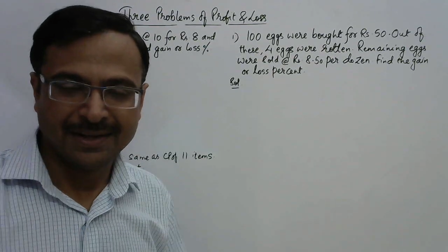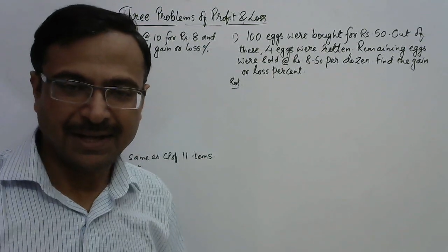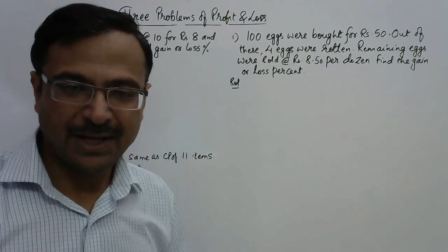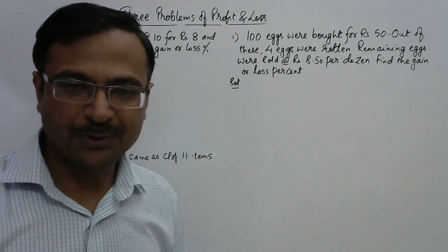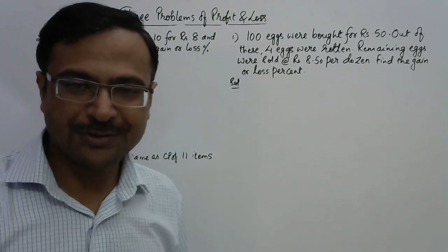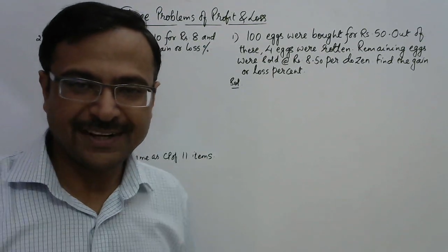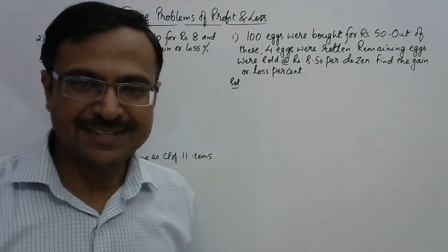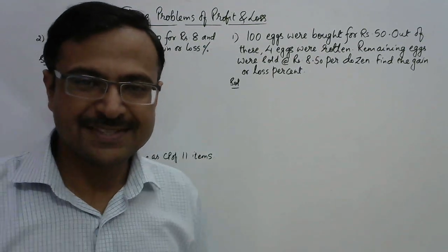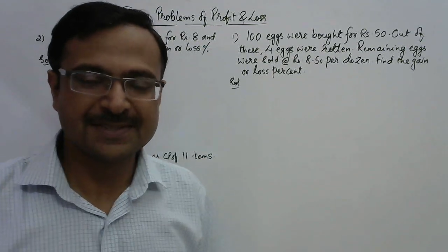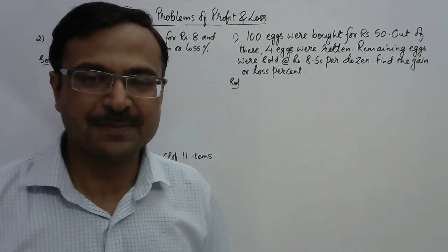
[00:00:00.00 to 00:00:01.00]
Hello
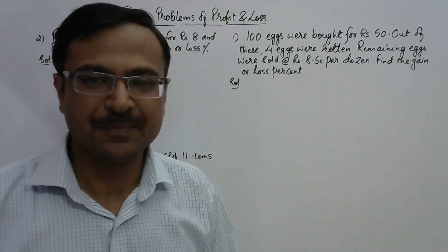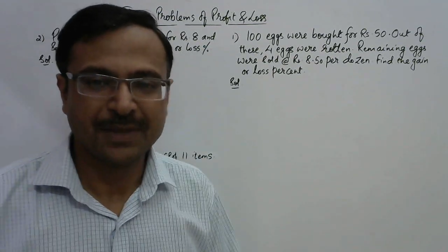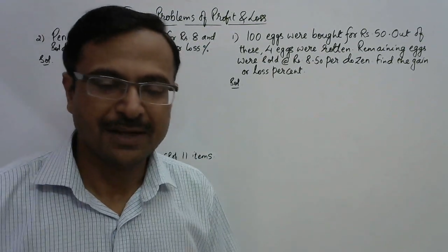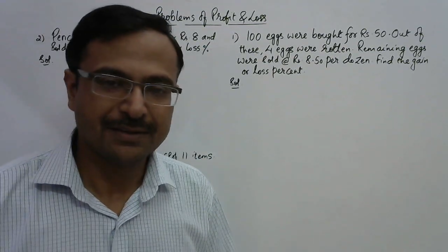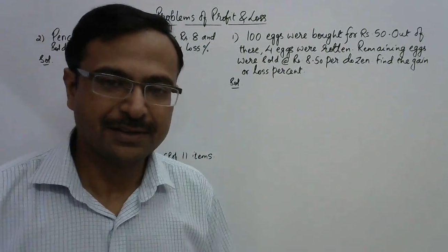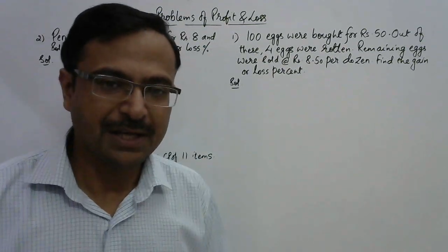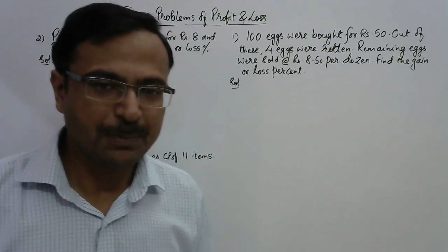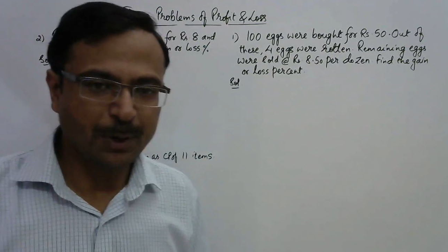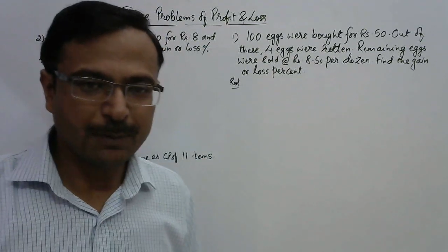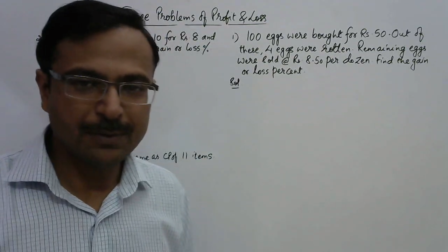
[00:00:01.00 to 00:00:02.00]
friends, three
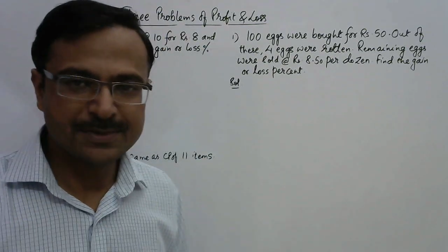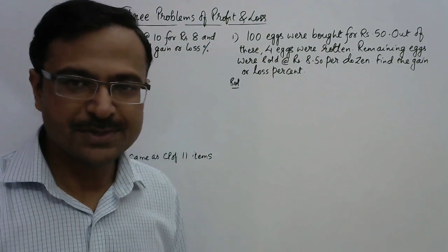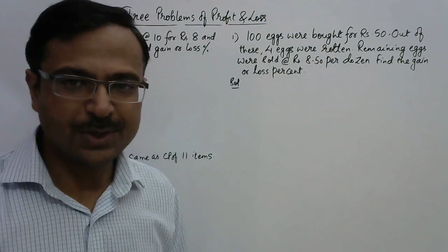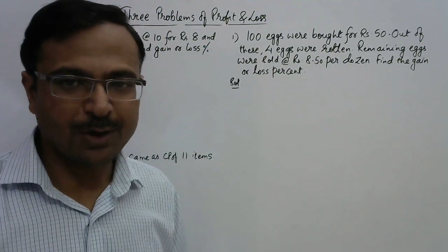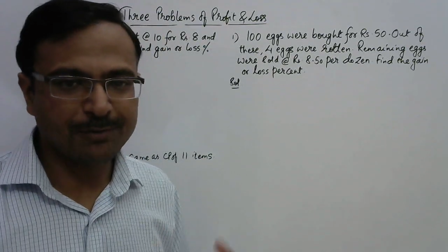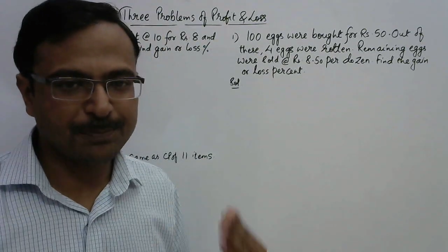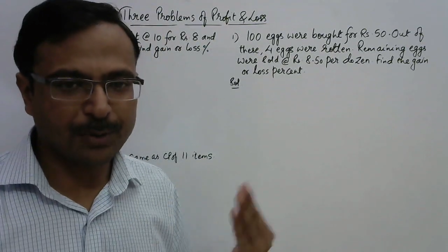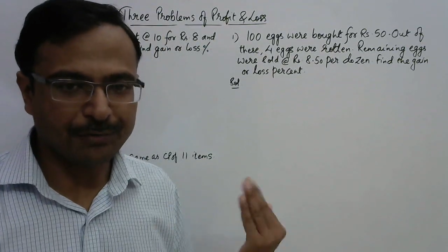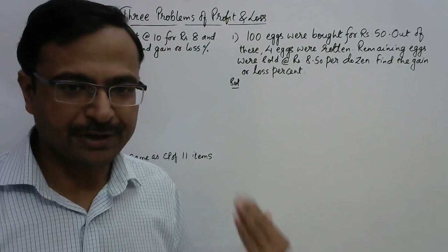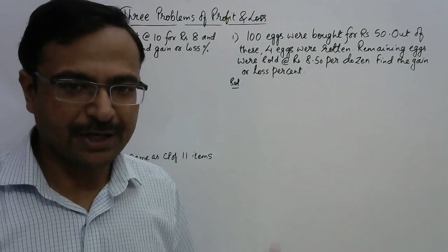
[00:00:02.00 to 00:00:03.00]
problems of
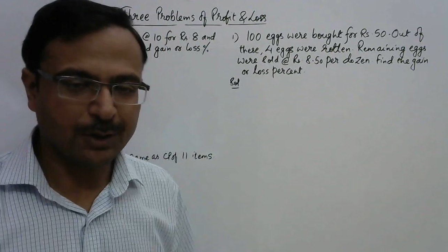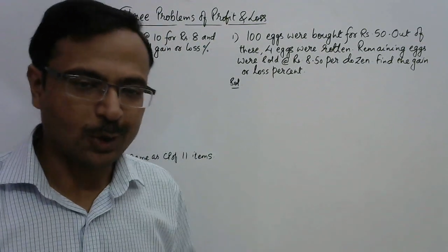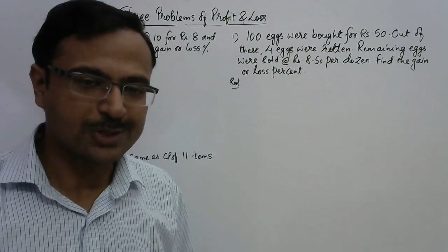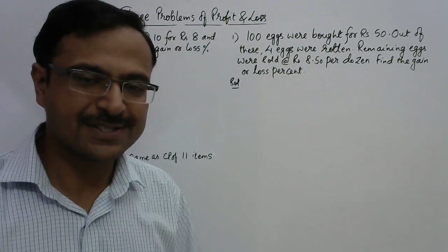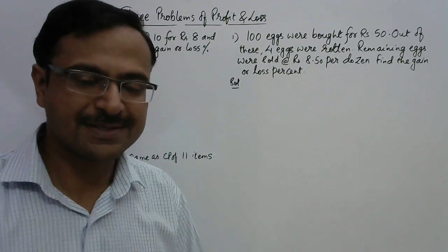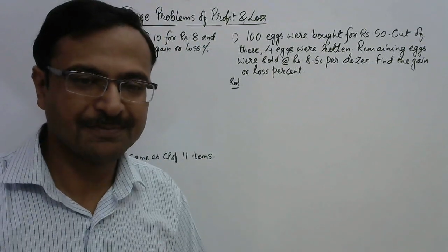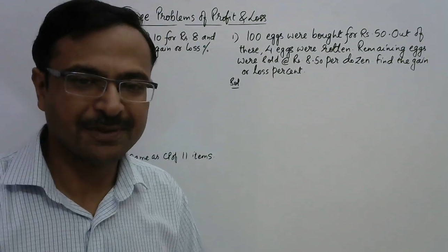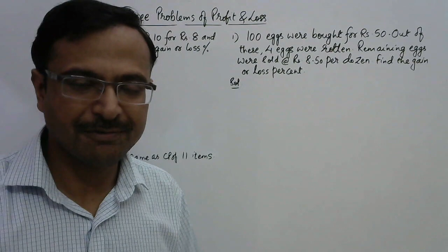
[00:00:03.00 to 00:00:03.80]
profit and loss.